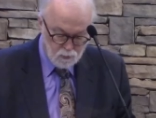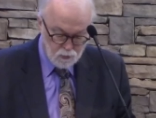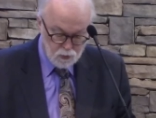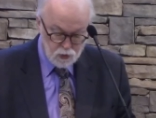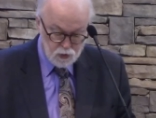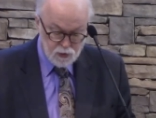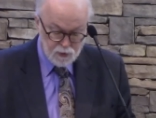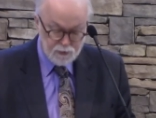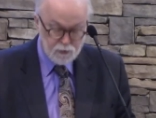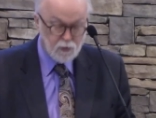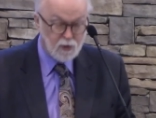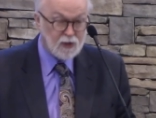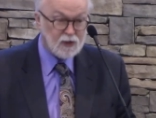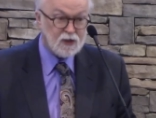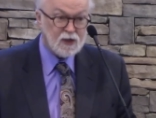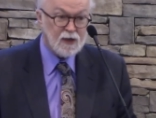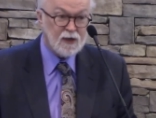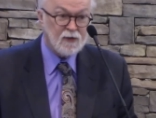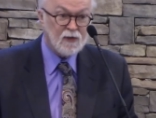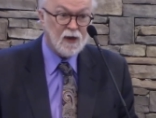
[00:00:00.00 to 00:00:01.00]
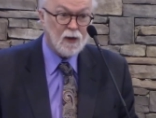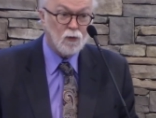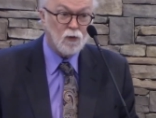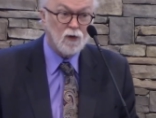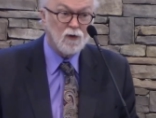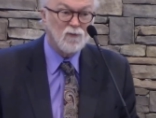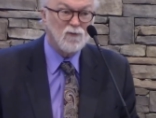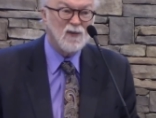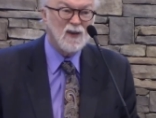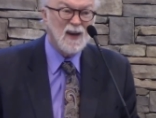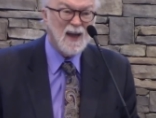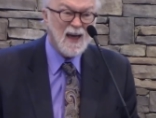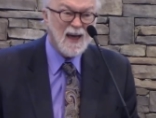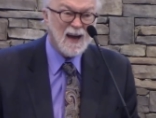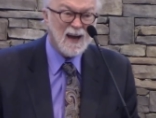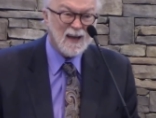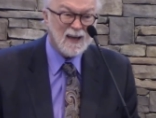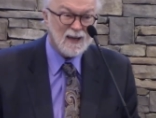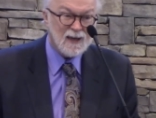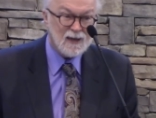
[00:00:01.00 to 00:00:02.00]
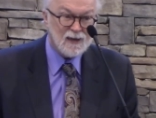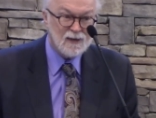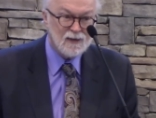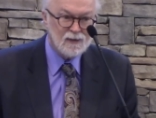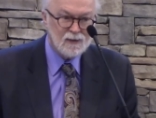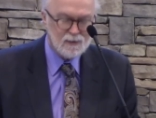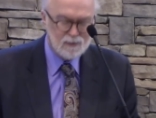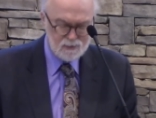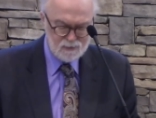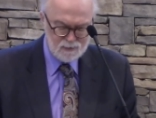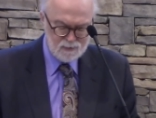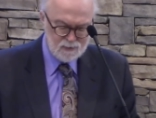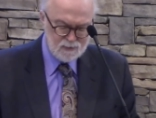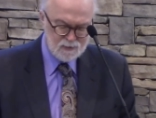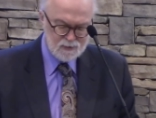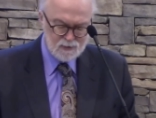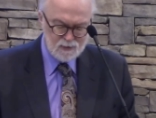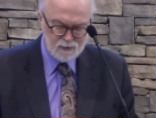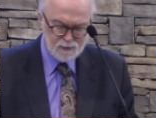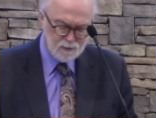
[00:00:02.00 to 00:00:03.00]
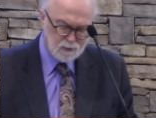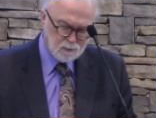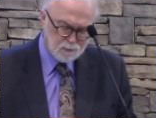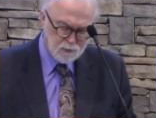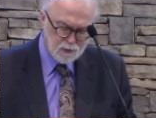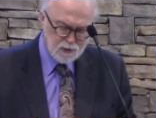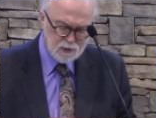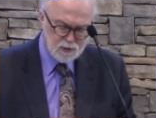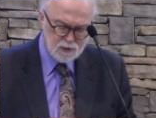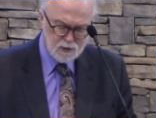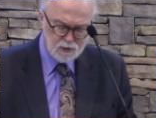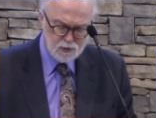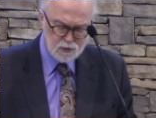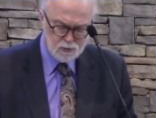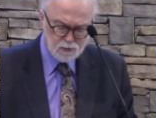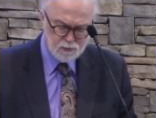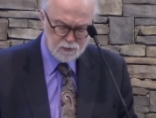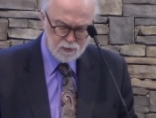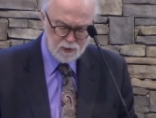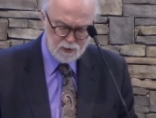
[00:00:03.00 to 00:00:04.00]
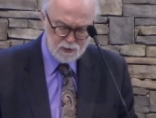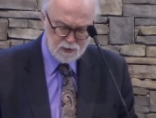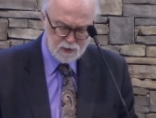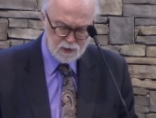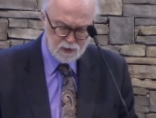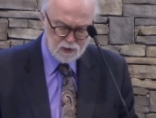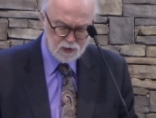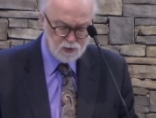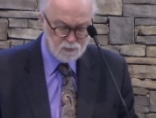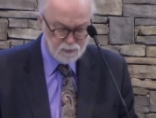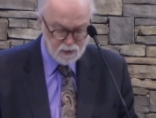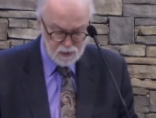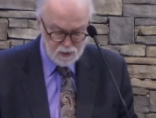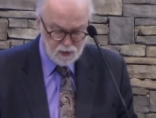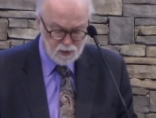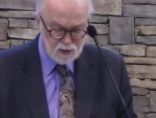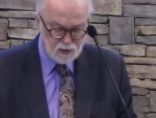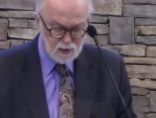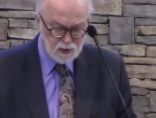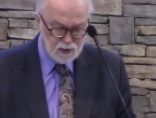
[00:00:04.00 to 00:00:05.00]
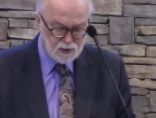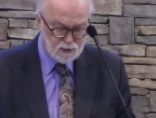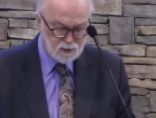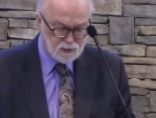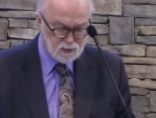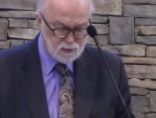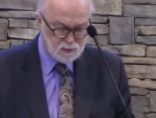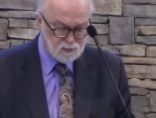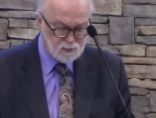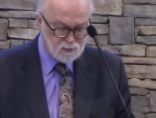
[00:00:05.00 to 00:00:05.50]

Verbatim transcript: We usually translate that word fanatic. It's a little prejudicial translation, but nonetheless.